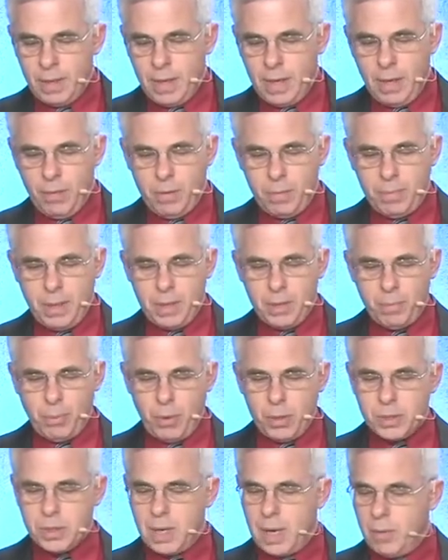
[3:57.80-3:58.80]
He would be the
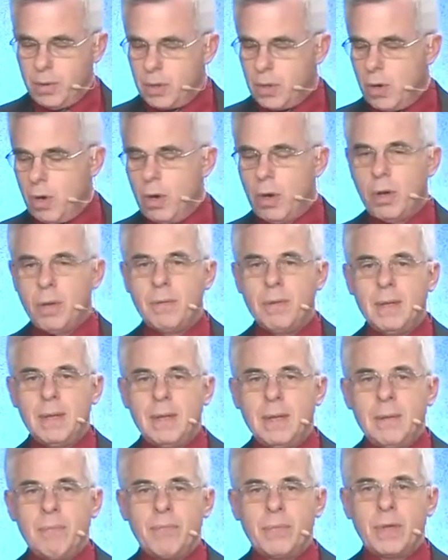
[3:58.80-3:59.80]
person I would call
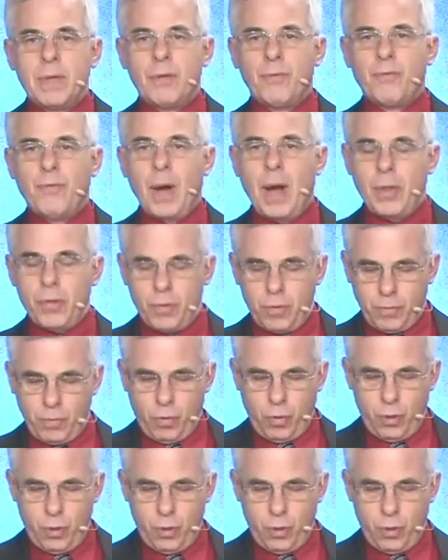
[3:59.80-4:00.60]
the father of